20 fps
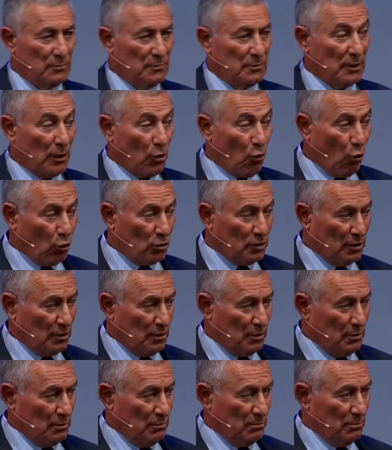The Kotel,
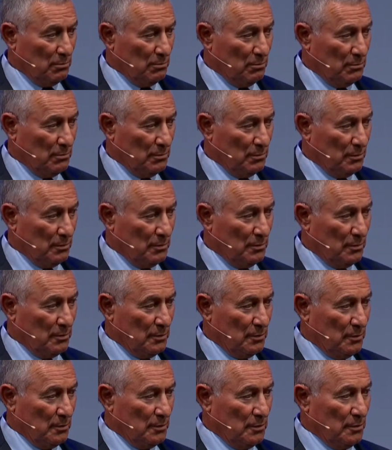
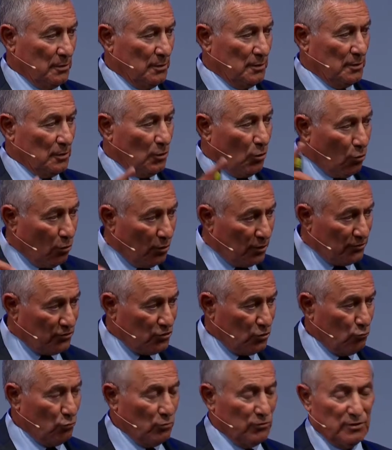in the holy
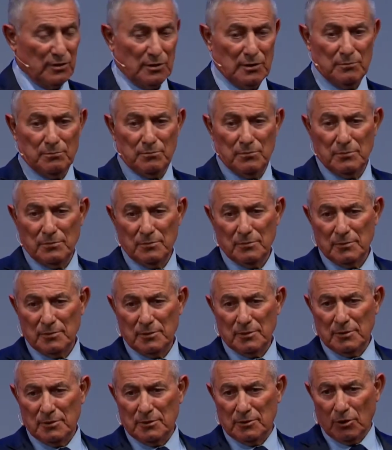Jerusalem,
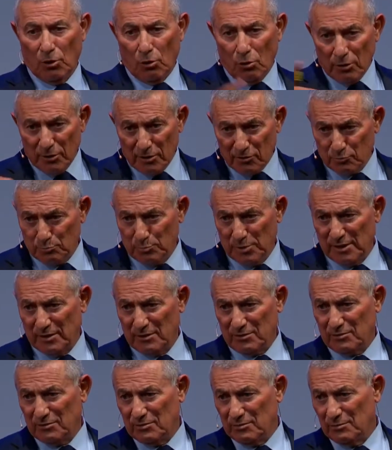the holiest
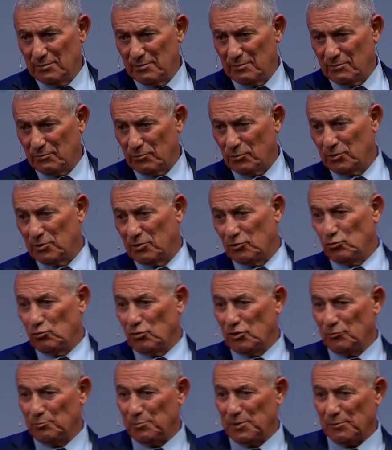place for the
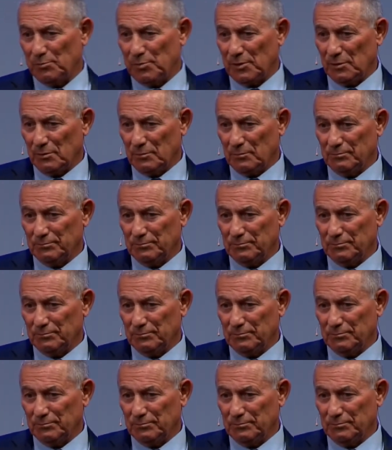Jewish people,